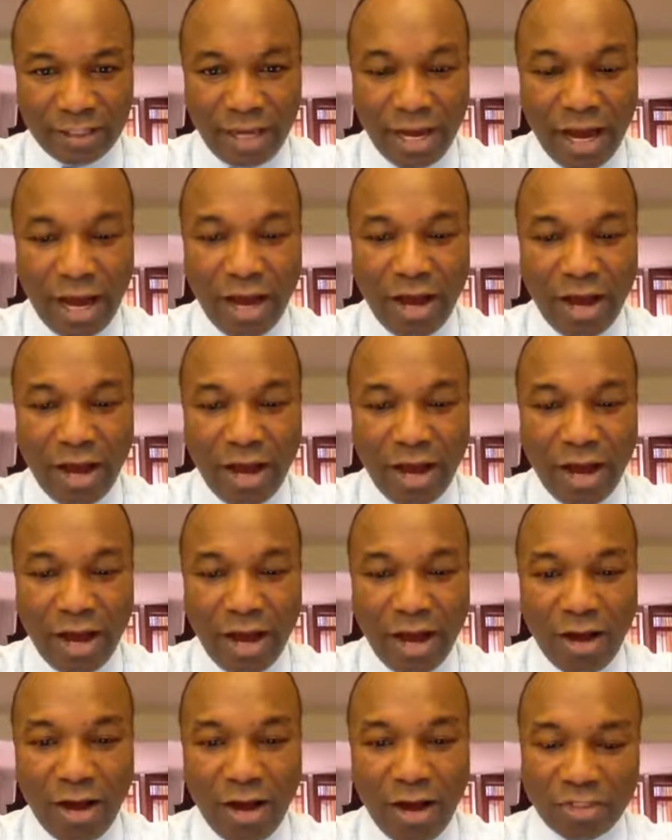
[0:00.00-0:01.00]
Ah, oh,
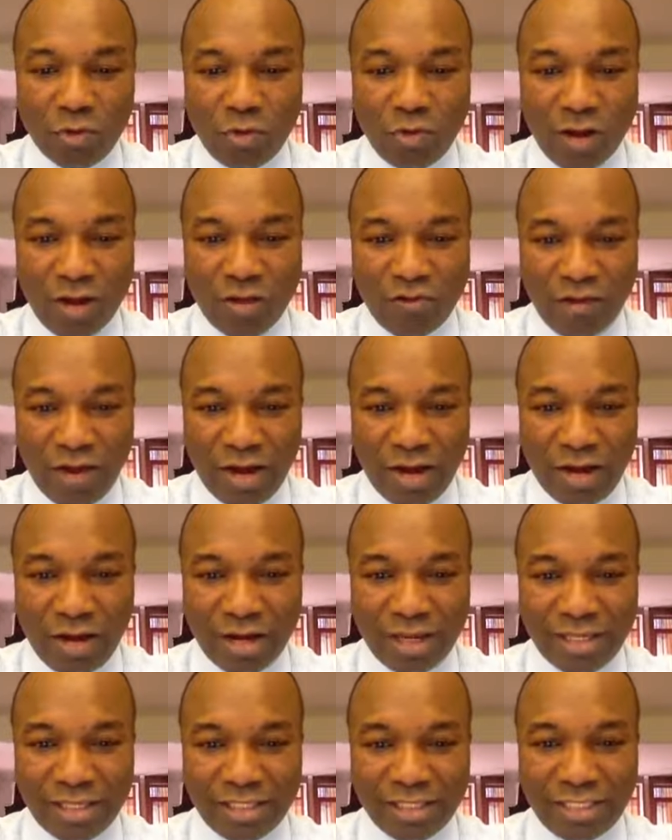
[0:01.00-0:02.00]
it's not
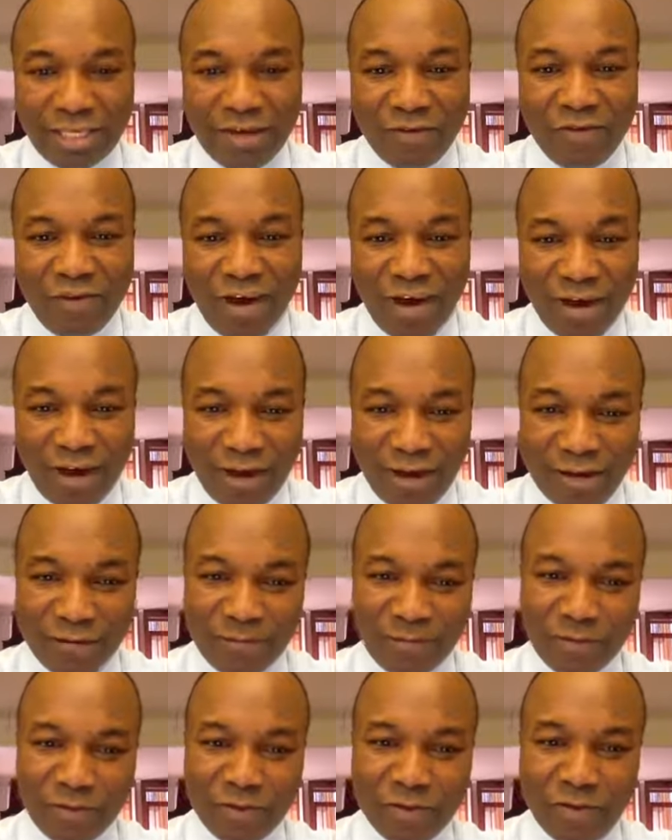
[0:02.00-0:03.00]
Guevara, it's Guevara.
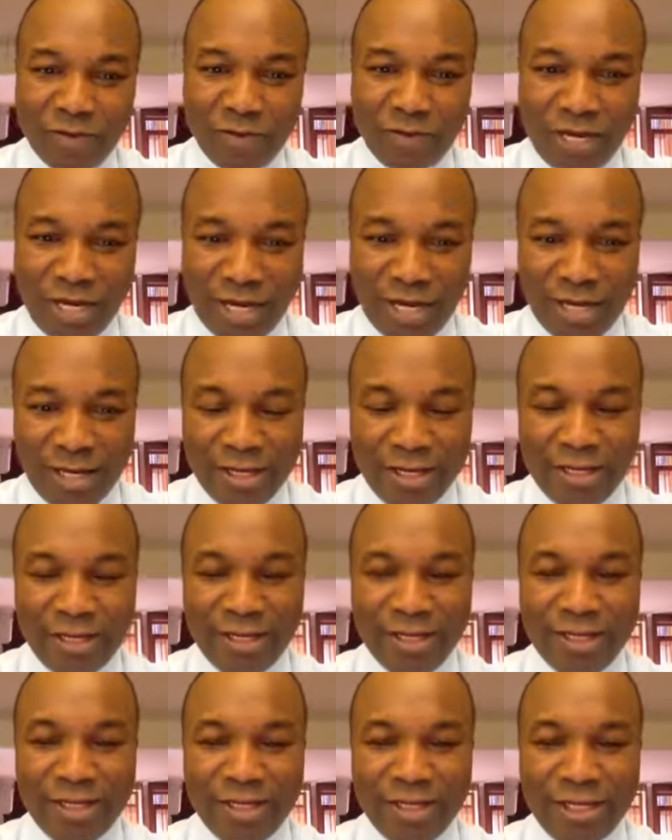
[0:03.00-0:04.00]
Okay.
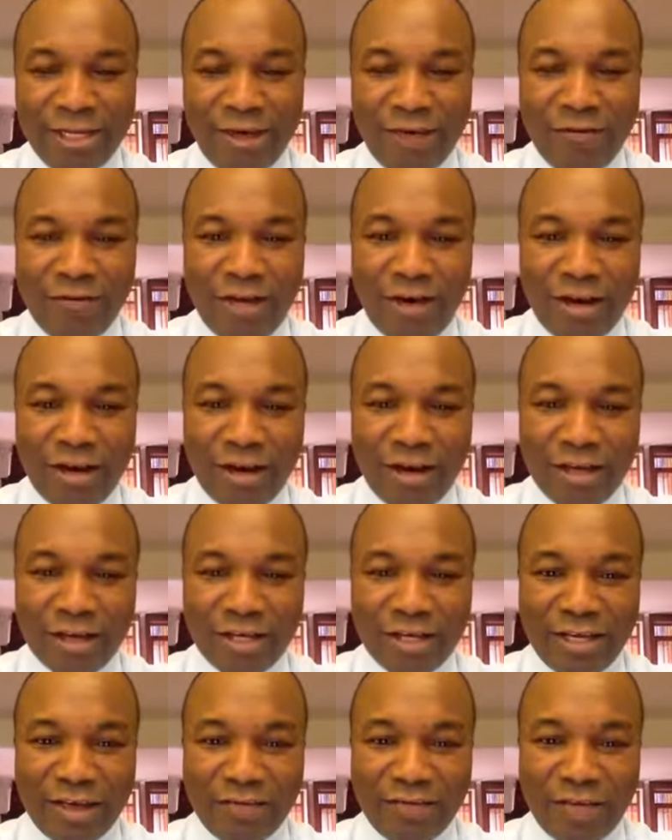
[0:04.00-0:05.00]

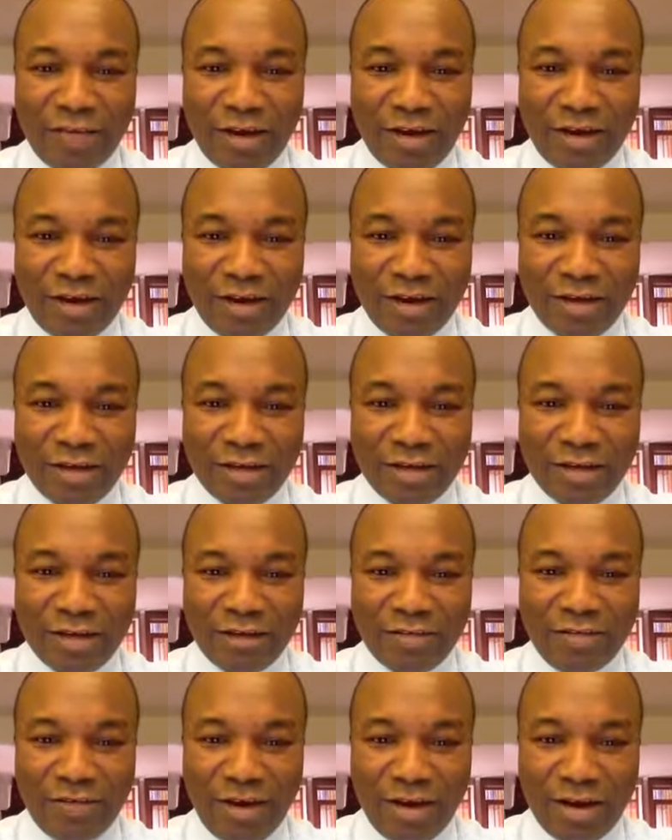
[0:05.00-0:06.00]
Guevara, Guevara,
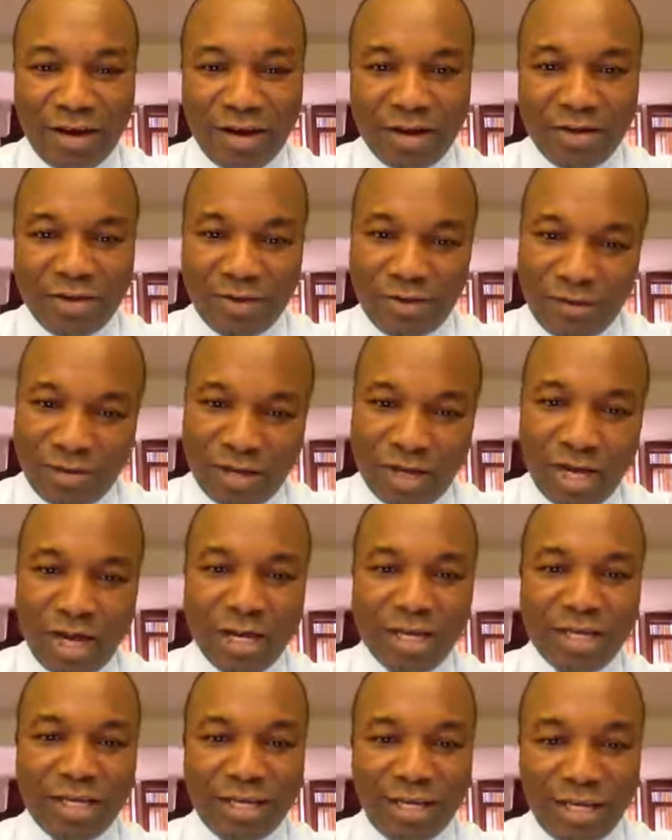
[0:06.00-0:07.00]
Guevara,
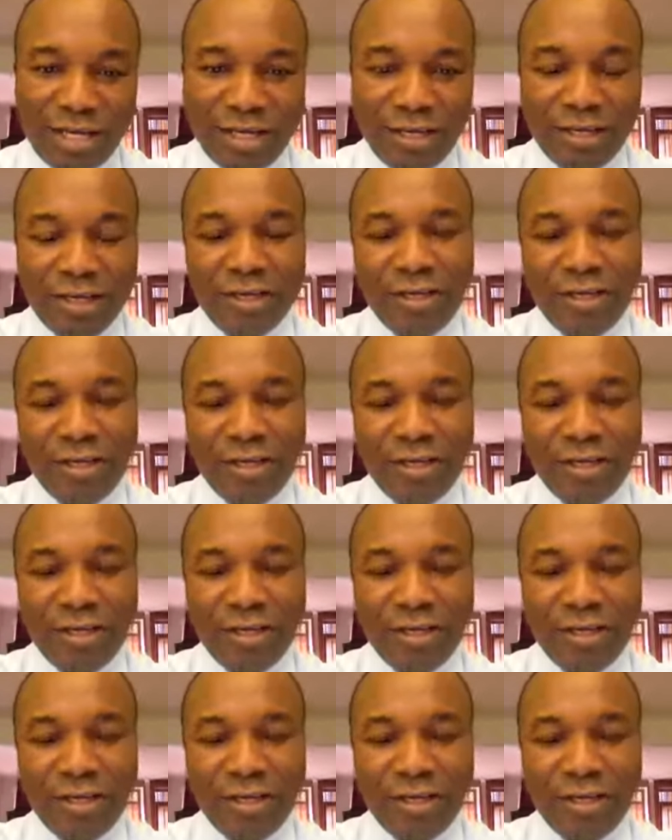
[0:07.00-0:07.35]
okay, G.